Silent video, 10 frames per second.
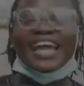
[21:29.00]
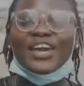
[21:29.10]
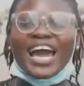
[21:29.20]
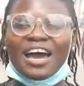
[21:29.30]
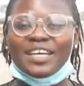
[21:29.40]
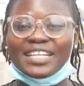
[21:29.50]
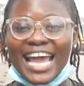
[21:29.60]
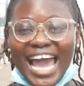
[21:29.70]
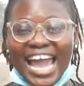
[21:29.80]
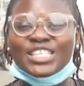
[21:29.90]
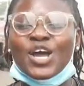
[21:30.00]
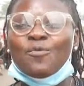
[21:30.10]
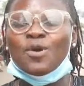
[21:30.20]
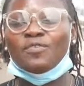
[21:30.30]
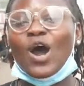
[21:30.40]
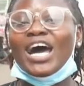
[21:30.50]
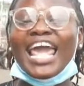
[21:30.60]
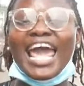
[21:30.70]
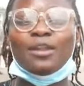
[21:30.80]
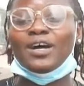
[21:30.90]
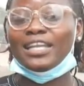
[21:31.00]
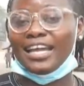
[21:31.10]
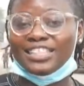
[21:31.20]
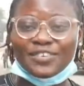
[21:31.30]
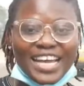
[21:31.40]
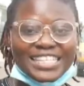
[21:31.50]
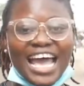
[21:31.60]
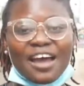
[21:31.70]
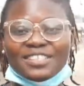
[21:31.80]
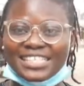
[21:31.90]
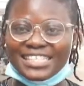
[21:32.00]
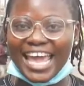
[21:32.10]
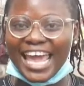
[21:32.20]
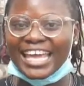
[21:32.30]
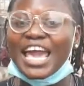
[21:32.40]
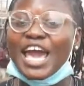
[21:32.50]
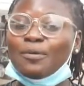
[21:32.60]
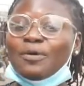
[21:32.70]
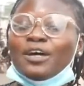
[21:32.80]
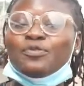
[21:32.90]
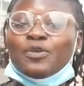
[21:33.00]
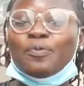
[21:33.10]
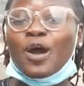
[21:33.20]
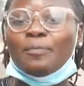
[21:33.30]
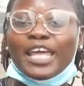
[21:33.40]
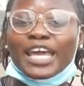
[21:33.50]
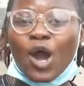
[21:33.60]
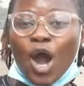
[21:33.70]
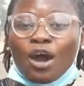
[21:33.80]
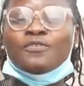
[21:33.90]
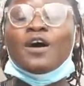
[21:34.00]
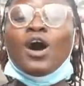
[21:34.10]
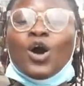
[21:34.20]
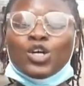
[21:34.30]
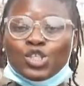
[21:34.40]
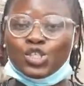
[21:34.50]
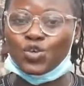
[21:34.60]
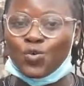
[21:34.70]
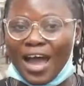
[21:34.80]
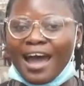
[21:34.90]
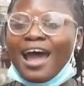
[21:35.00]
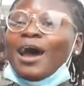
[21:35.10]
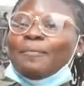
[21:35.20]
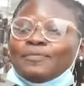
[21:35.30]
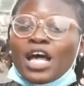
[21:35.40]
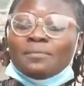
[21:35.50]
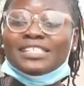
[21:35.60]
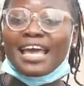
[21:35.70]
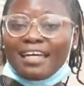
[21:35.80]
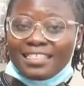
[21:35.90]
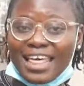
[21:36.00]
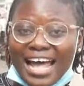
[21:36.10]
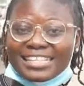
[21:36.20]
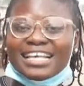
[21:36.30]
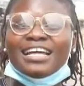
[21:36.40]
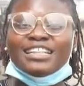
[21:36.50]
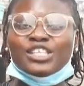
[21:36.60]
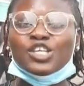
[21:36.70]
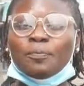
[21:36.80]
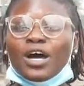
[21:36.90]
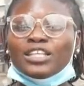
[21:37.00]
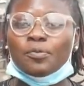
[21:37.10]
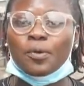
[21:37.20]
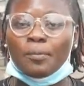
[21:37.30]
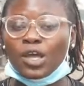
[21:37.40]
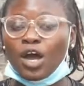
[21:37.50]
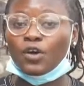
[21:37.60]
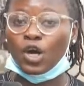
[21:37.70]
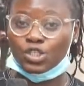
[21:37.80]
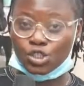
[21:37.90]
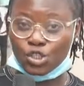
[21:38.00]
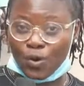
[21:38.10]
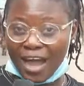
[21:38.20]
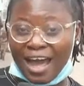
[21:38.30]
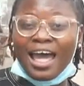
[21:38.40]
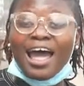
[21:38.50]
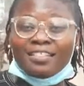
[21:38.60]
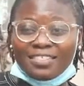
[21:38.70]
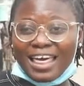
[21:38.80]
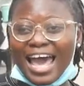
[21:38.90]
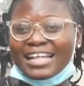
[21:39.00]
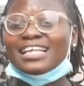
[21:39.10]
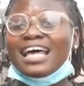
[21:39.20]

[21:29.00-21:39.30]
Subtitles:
you have it, guys. We've all heard what Nigerians have to say about the Republic of Oduduwa. Some said that they support the Republic of Oduduwa, that